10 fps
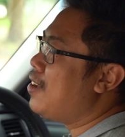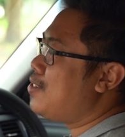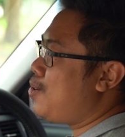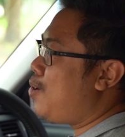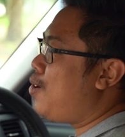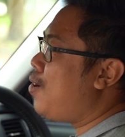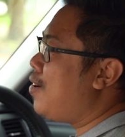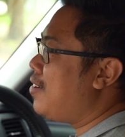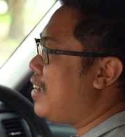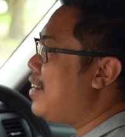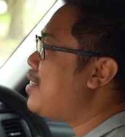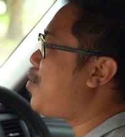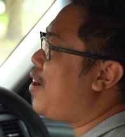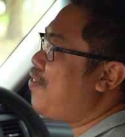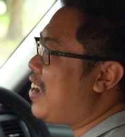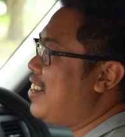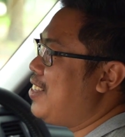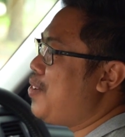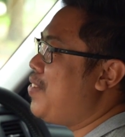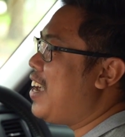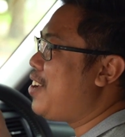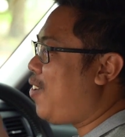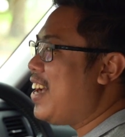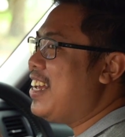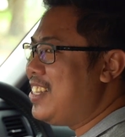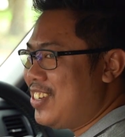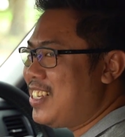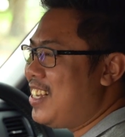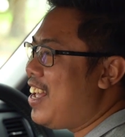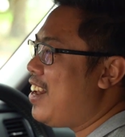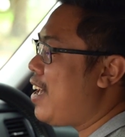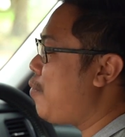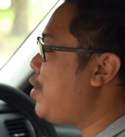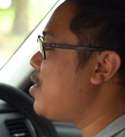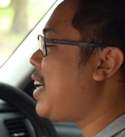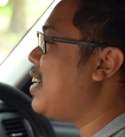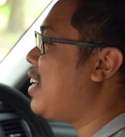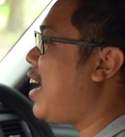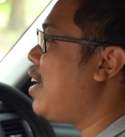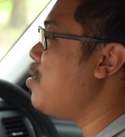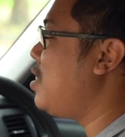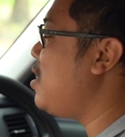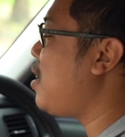So that is quite funny to me and quite interesting. Like when you start the car, you see